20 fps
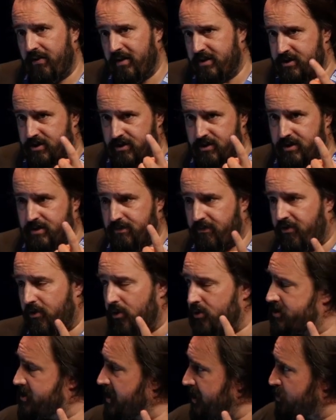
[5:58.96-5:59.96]
it's for
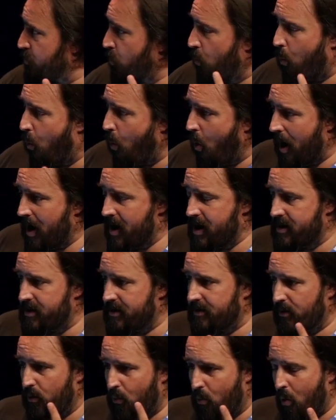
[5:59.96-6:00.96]
just
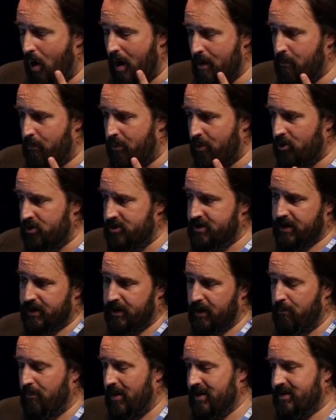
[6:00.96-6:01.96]
one project.
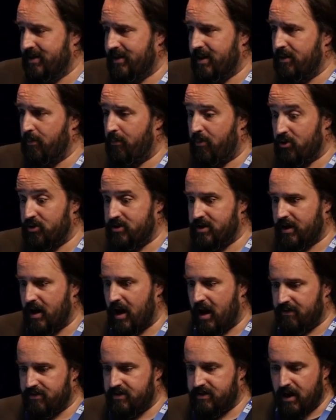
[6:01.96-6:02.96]
Imagine that the project
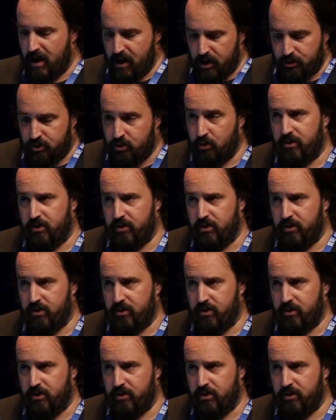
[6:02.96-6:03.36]
has 2